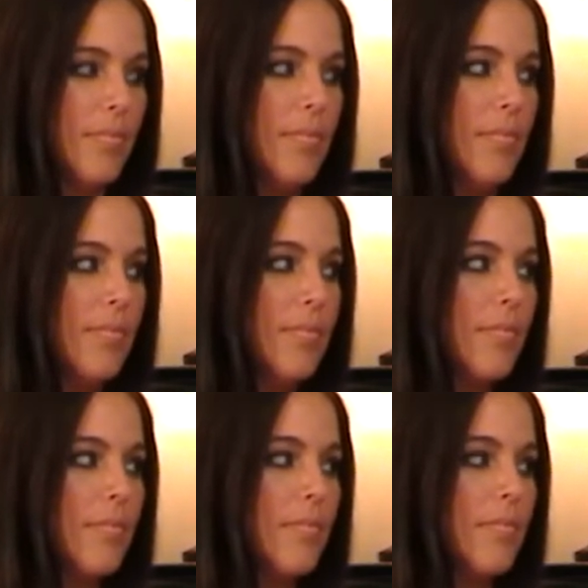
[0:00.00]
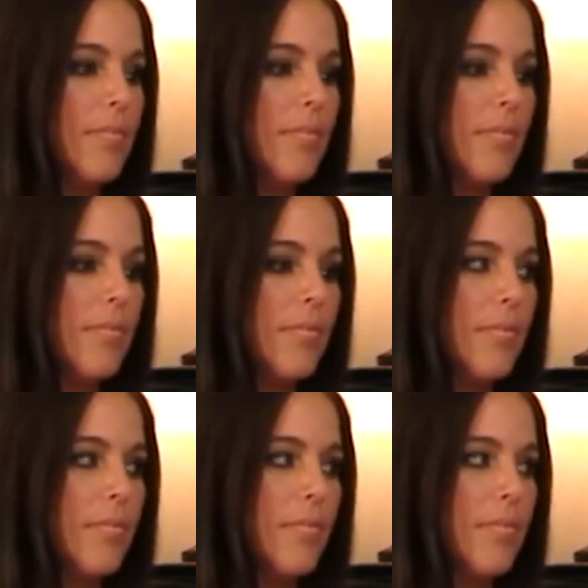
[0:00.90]

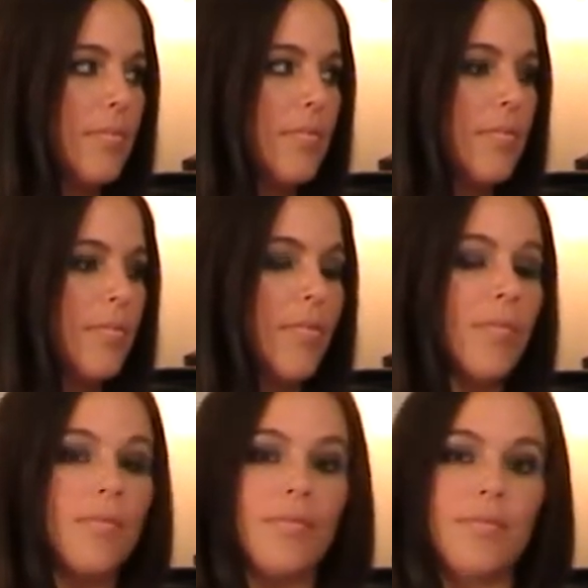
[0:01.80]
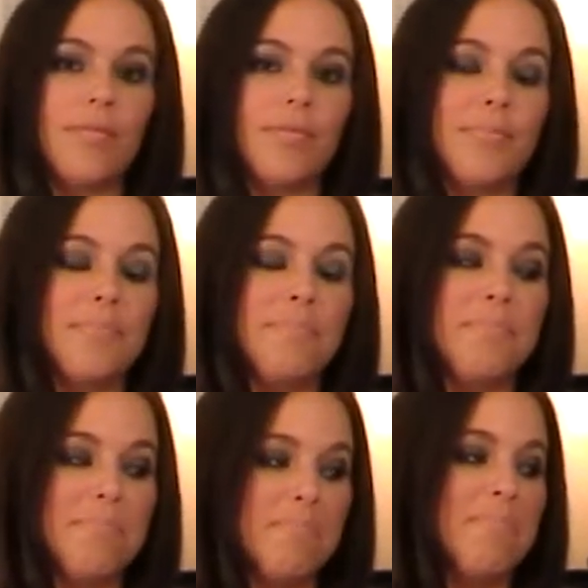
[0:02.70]

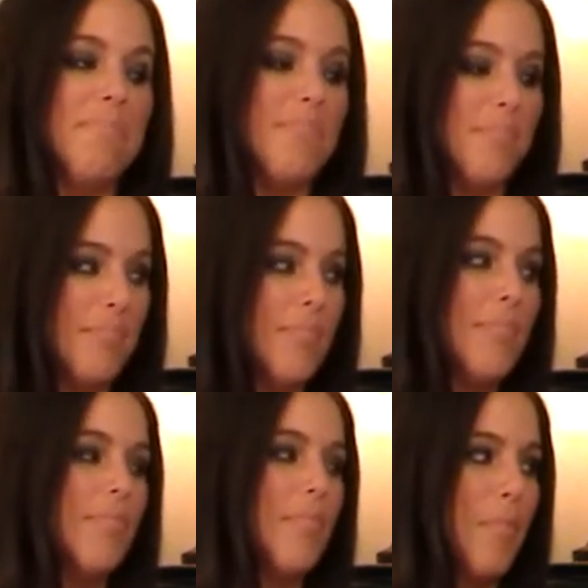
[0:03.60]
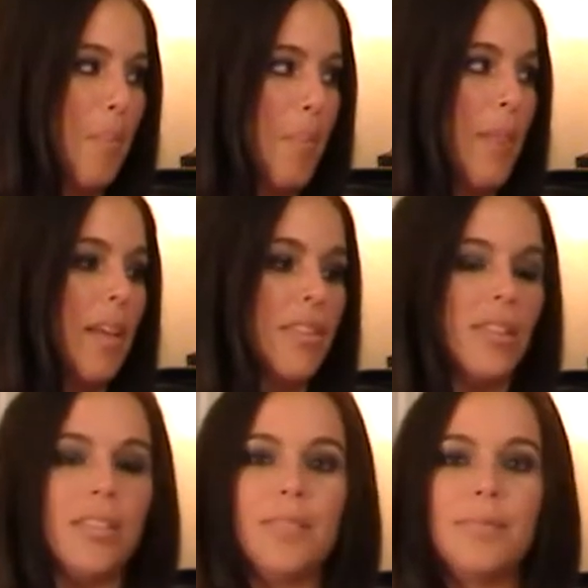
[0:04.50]

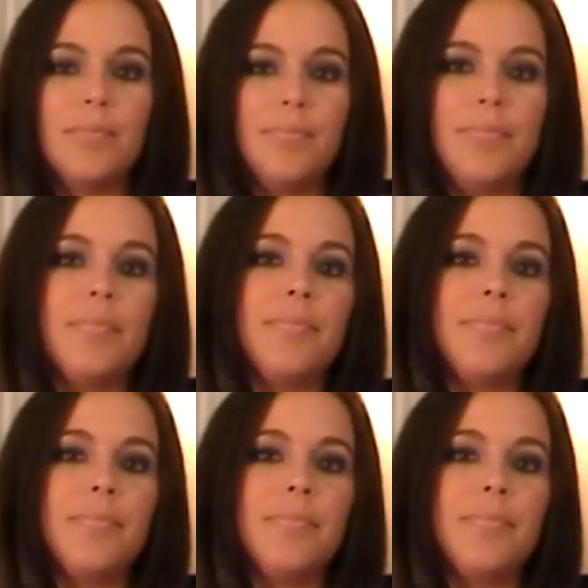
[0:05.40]
(not speaking)